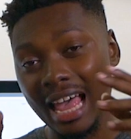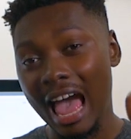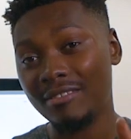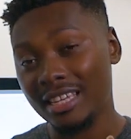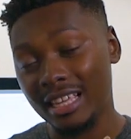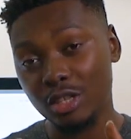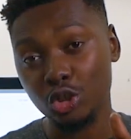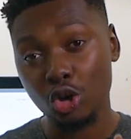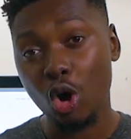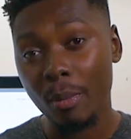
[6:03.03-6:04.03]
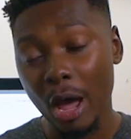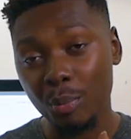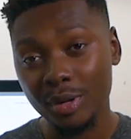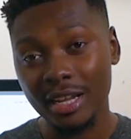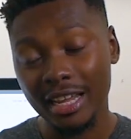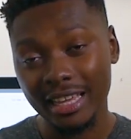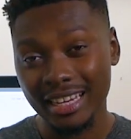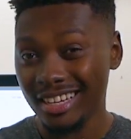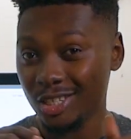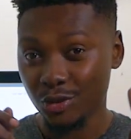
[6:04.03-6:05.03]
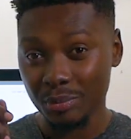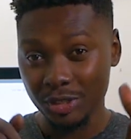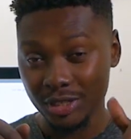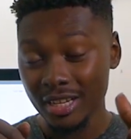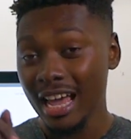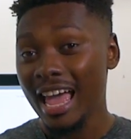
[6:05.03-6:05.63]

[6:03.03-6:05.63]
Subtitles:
have to get the job. I'll put a link in the description.